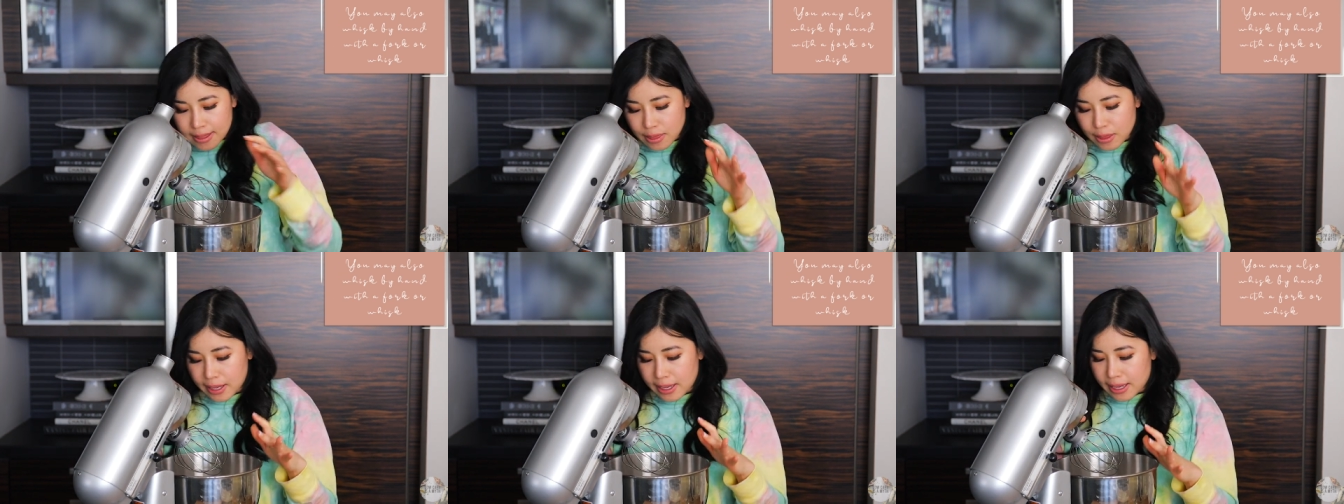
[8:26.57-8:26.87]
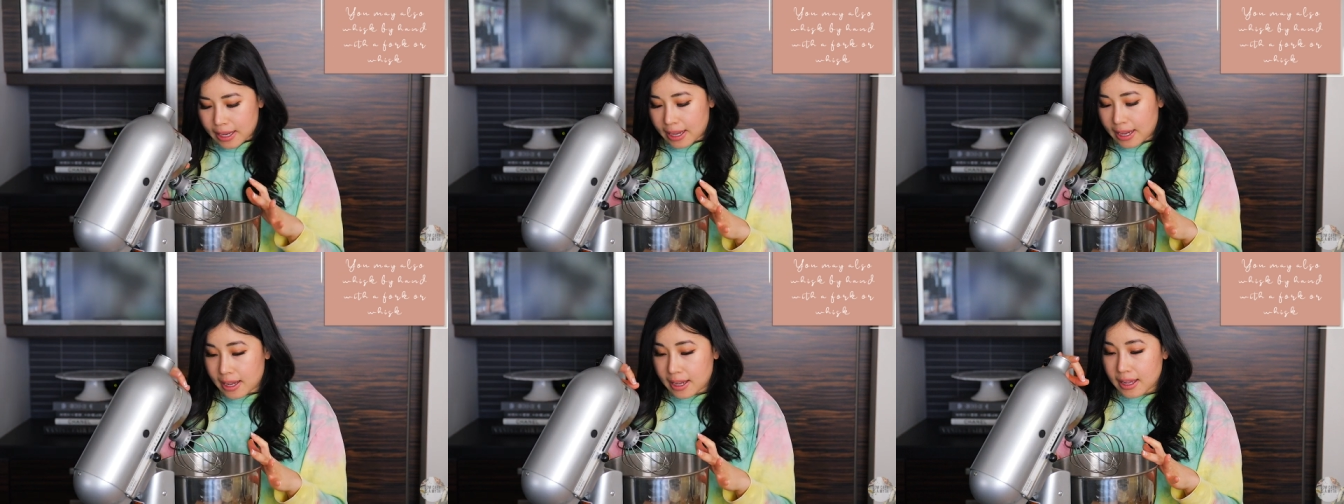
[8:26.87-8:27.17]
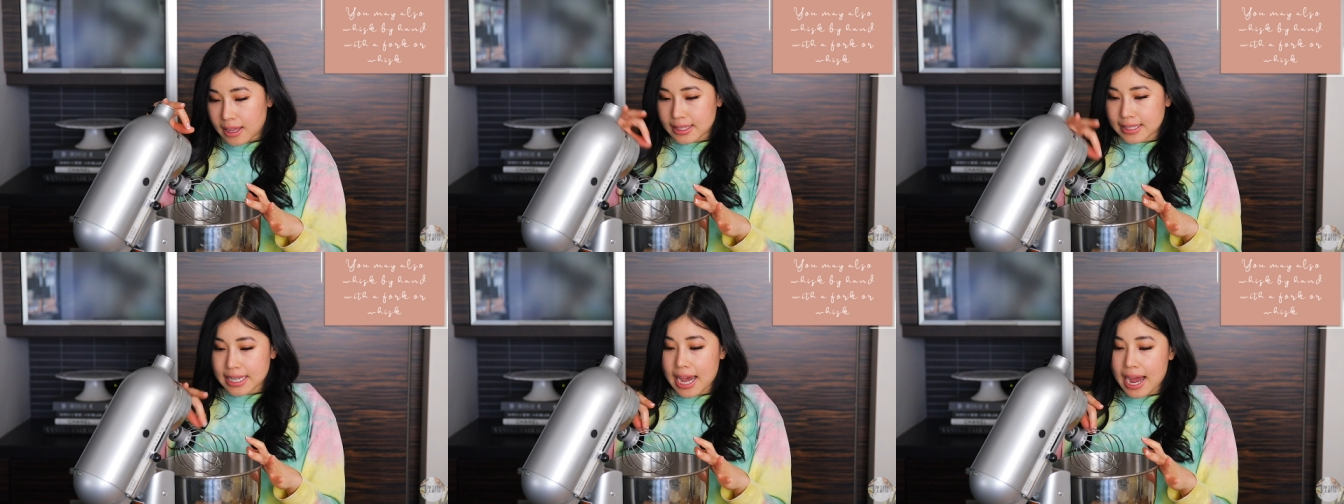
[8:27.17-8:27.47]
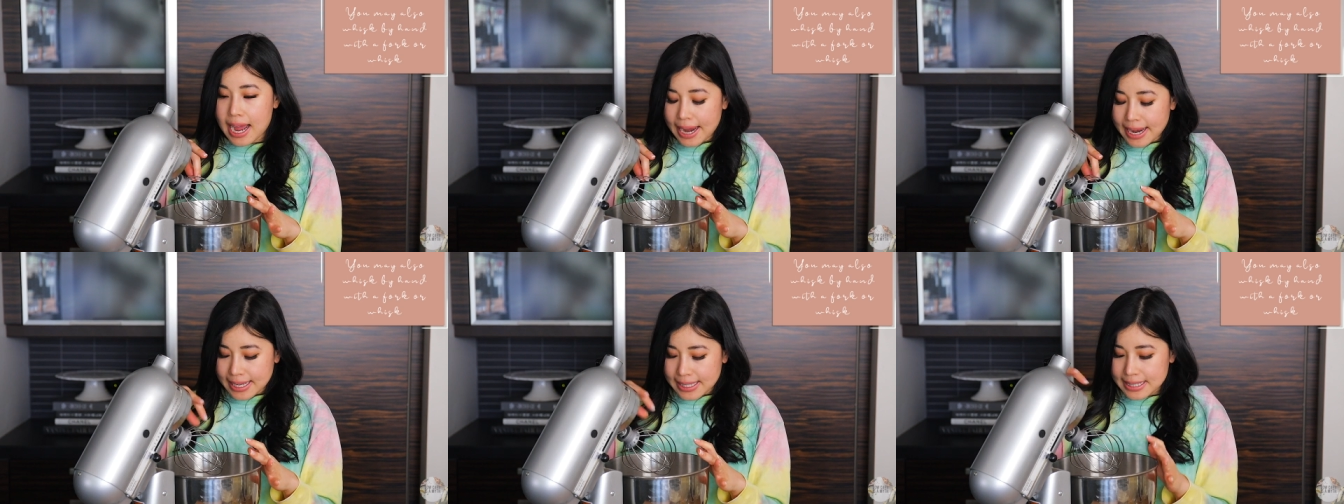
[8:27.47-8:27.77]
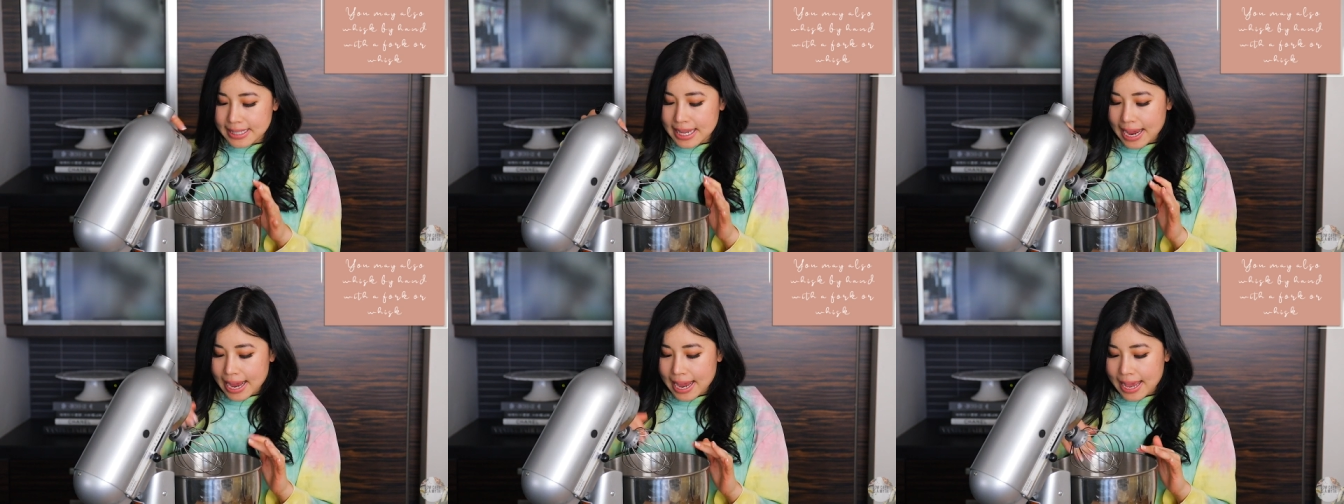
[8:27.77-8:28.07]
the
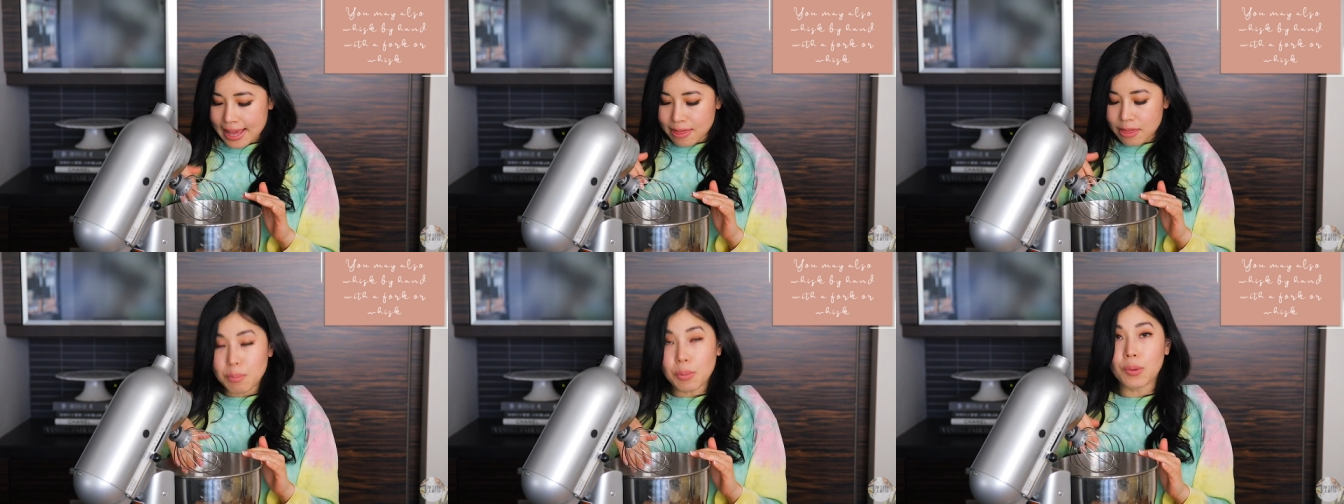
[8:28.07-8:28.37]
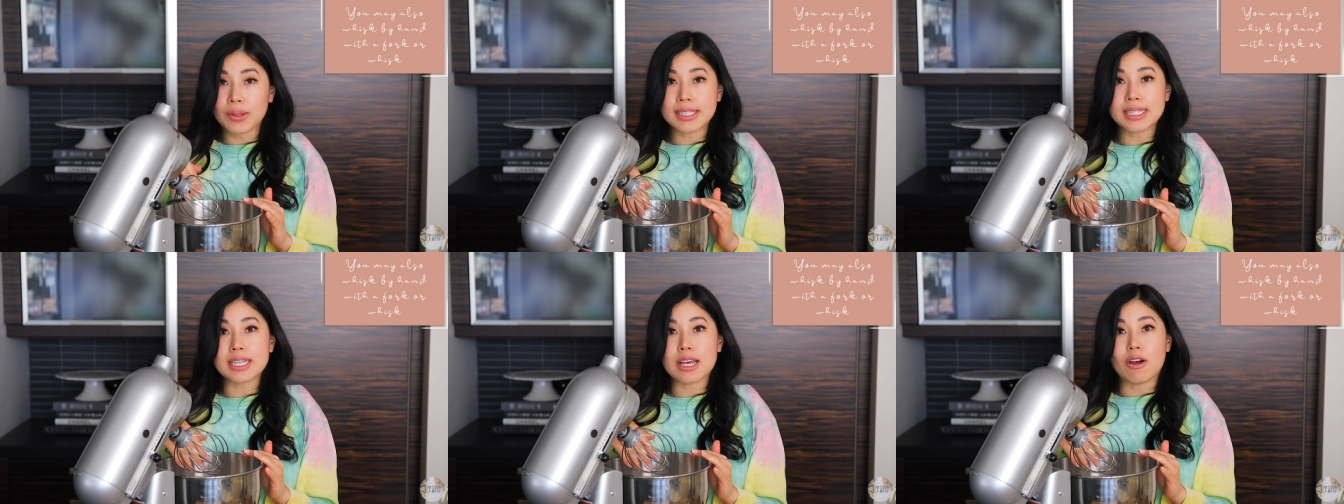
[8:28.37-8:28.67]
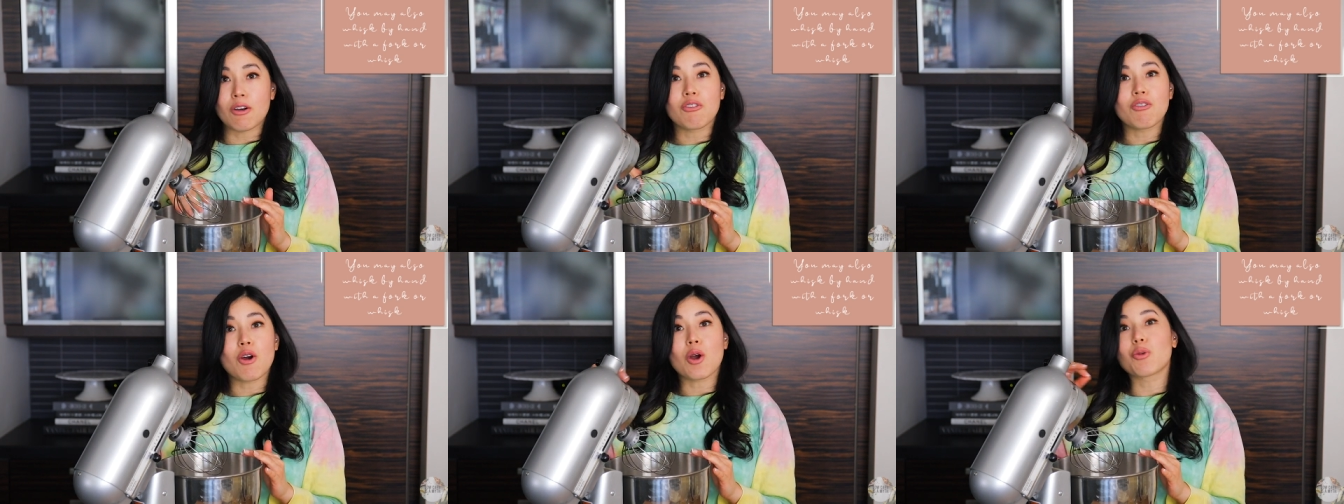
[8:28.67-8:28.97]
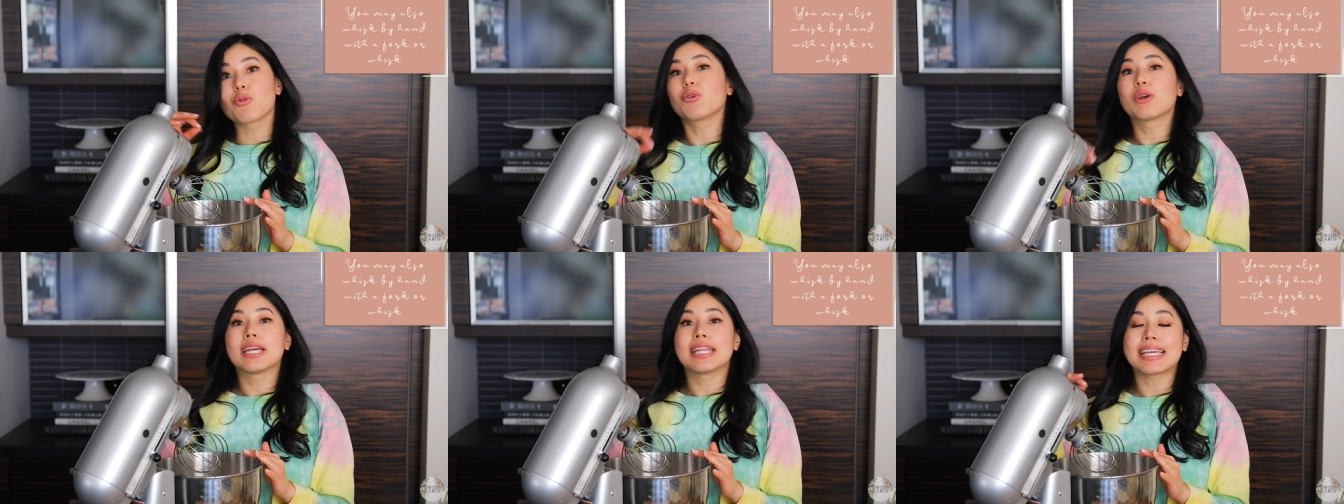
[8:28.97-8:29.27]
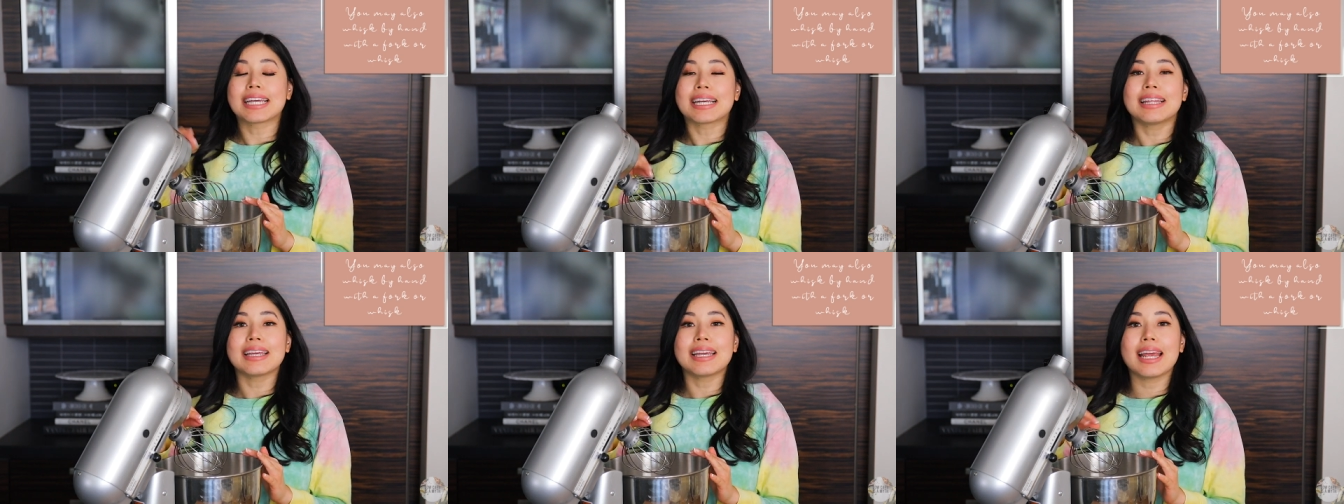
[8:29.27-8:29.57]
tines and the bowl itself are
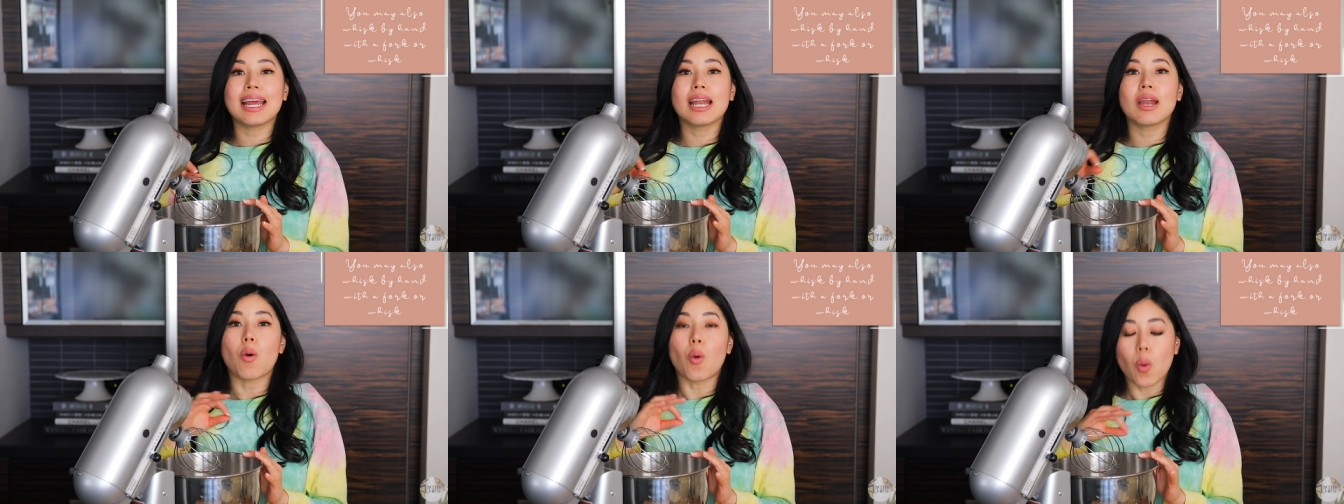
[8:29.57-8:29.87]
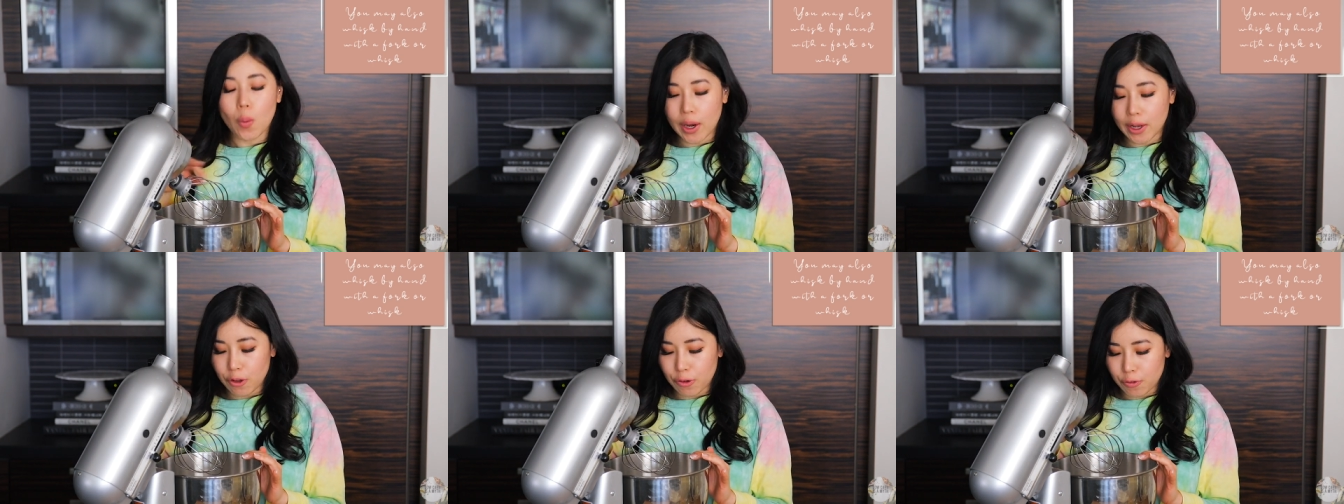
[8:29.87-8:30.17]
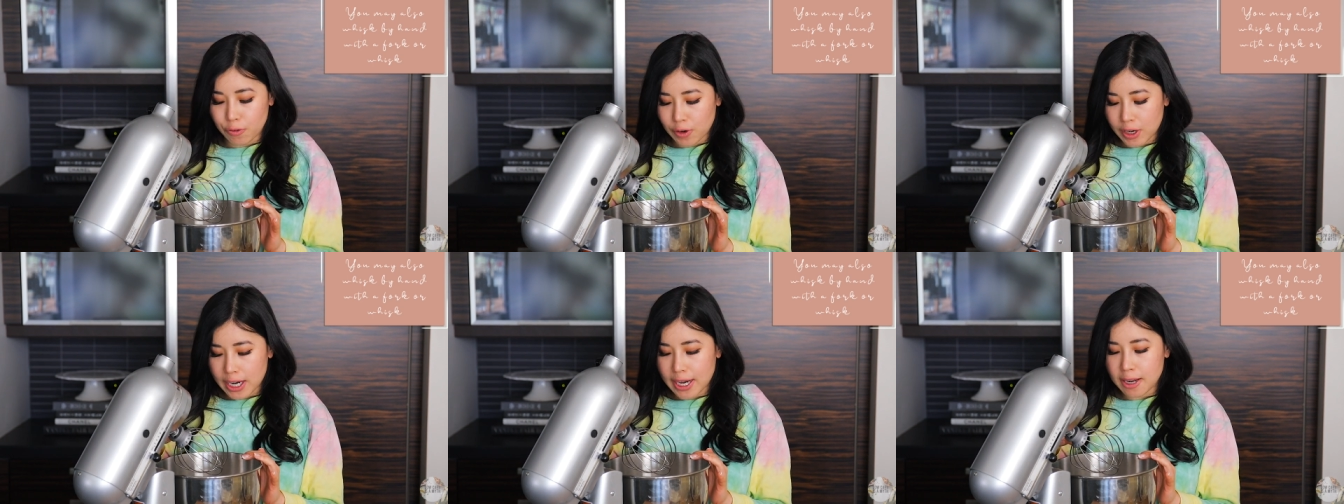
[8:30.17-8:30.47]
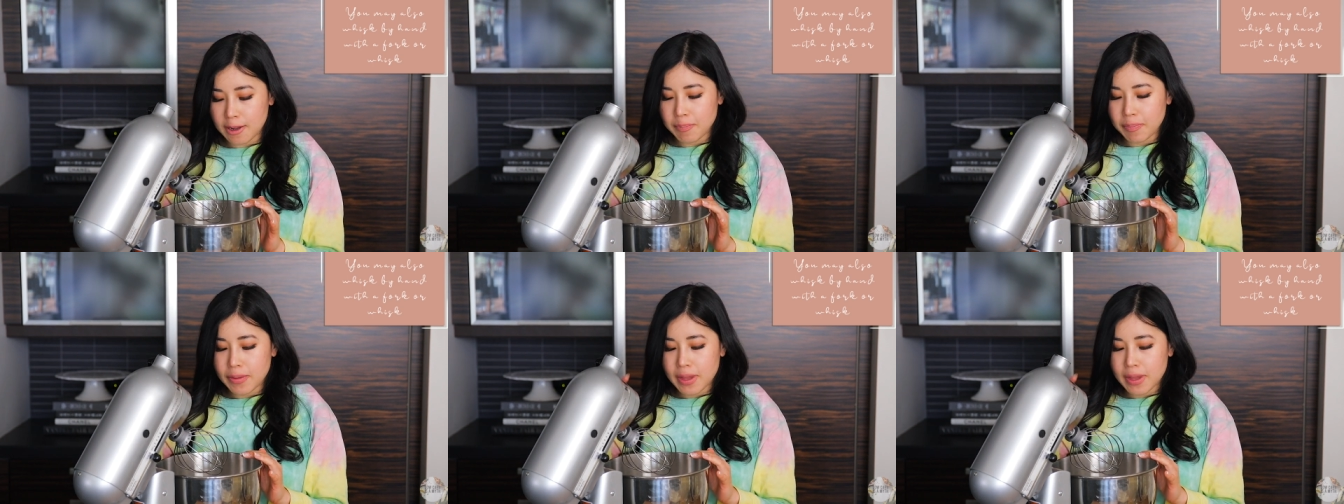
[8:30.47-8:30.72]
really clean, oil-free.